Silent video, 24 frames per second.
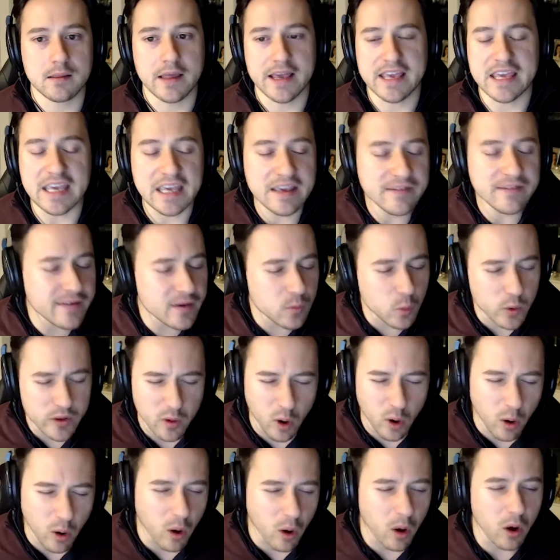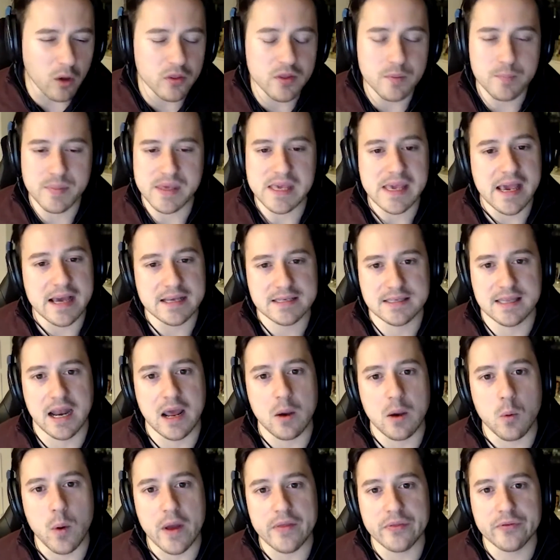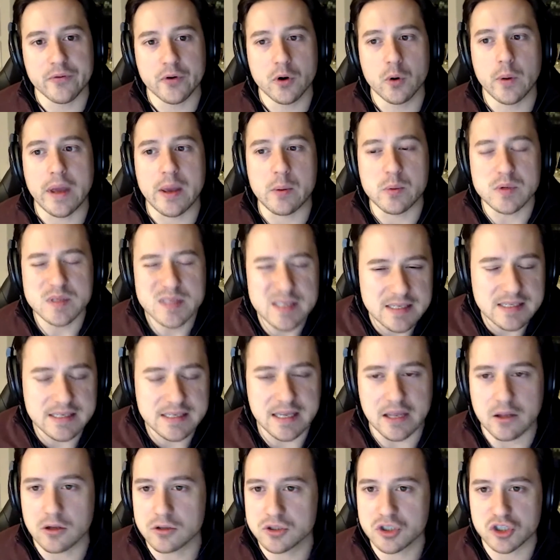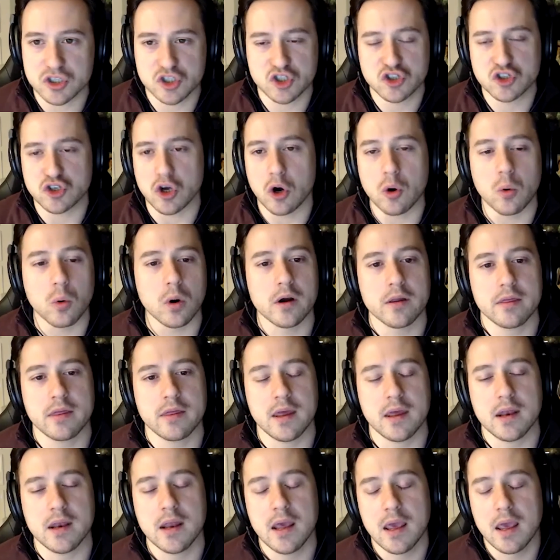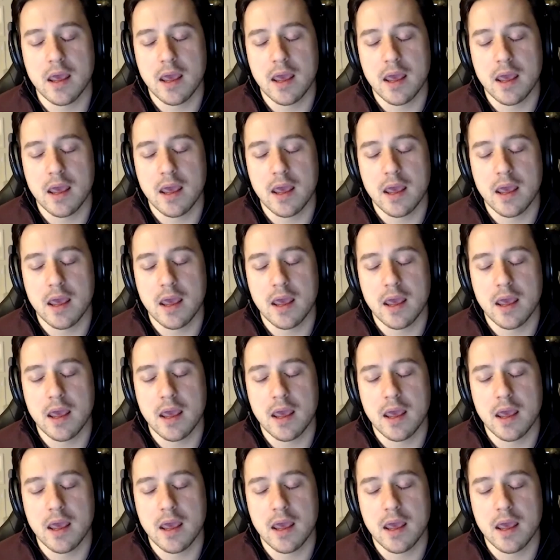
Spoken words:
Like, even with all the BS that I went through, it was still just so worth it.